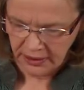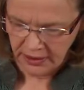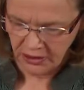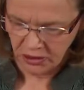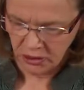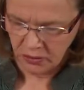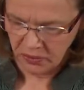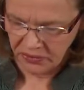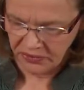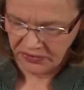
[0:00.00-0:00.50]
Is
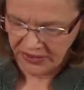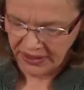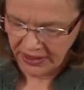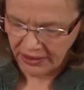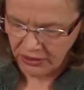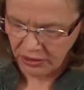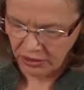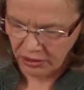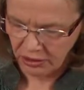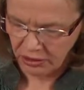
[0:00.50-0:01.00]
to
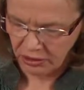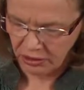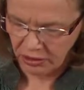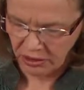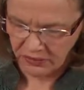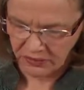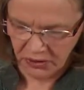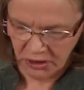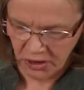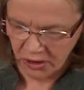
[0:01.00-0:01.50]
provide the owner
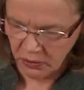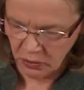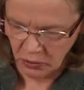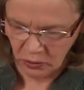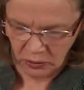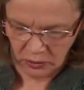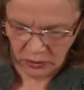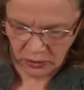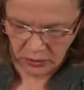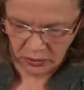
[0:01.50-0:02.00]
of a
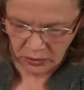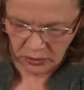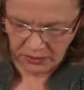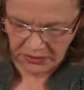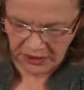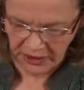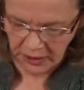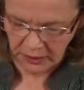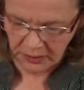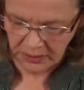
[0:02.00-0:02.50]
small or
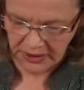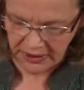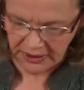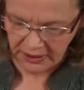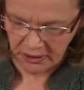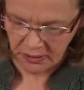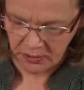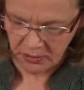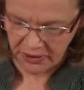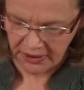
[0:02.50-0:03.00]

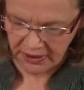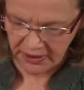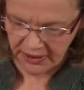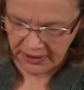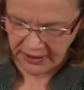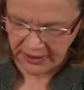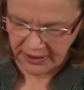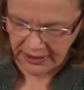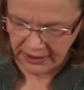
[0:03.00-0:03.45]
medium-sized business